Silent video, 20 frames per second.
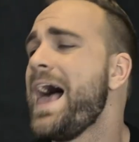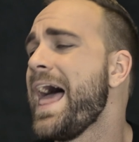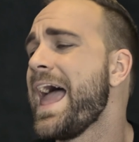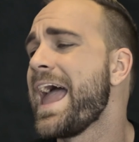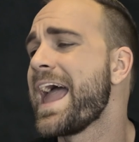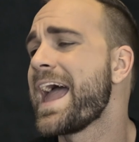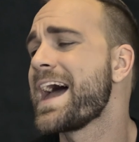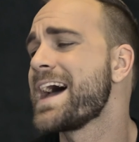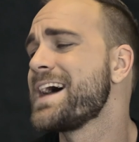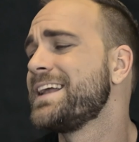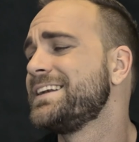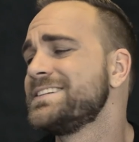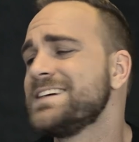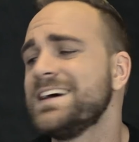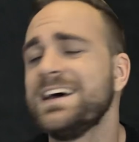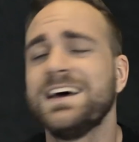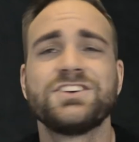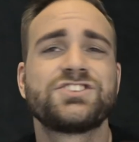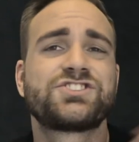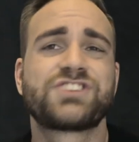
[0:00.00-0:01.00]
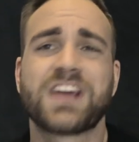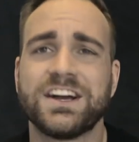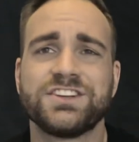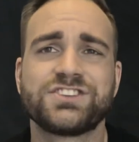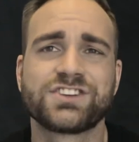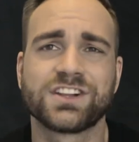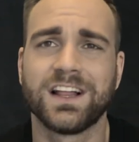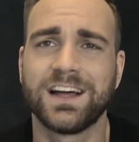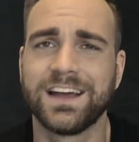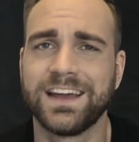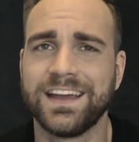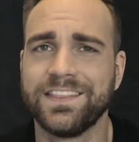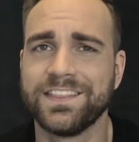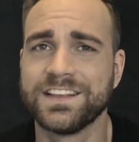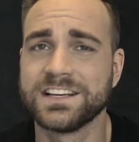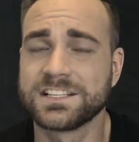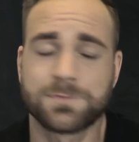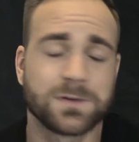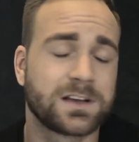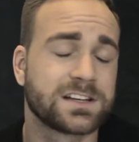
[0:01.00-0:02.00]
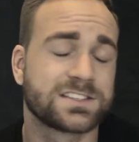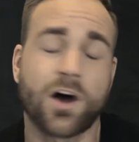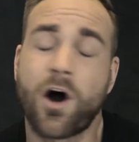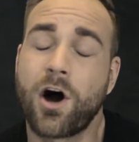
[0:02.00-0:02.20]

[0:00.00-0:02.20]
and Shangela in this because